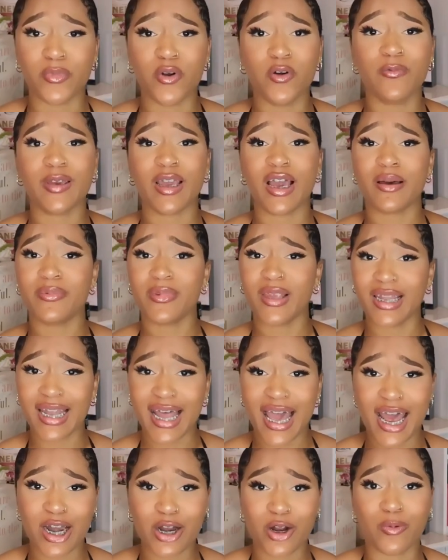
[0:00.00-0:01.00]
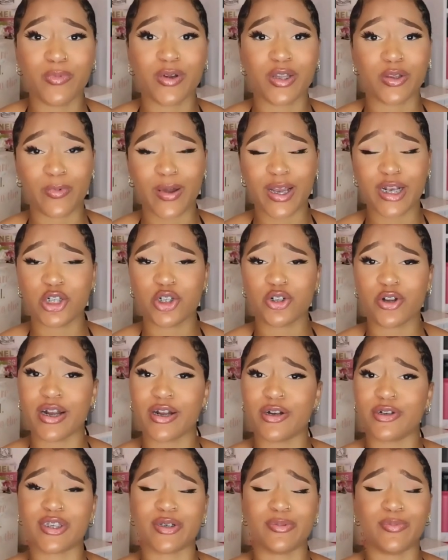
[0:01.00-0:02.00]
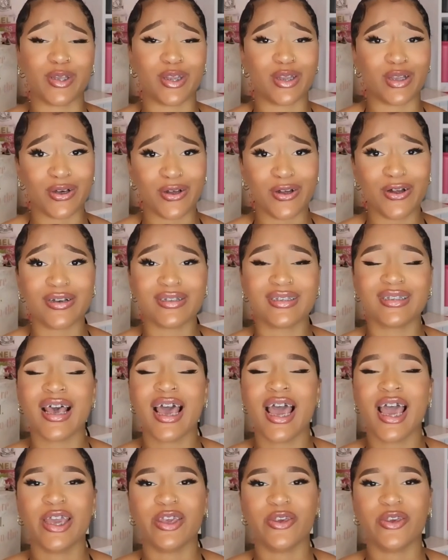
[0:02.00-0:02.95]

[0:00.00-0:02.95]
of moving up the ladder with waist trainers and with the hooks,